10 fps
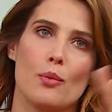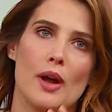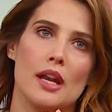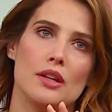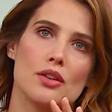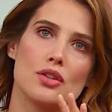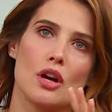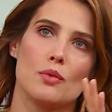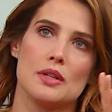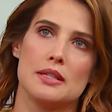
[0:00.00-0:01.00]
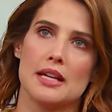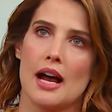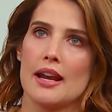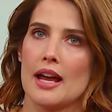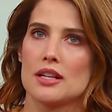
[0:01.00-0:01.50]
when the show was
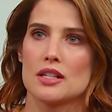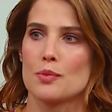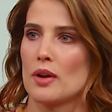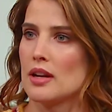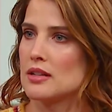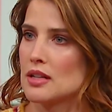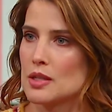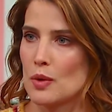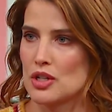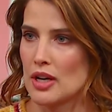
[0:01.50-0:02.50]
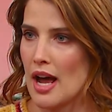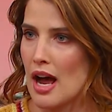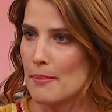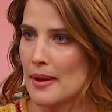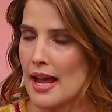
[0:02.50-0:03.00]
done, I just wanted to switch it
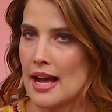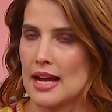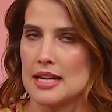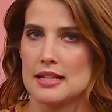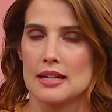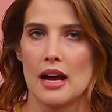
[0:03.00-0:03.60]
up and.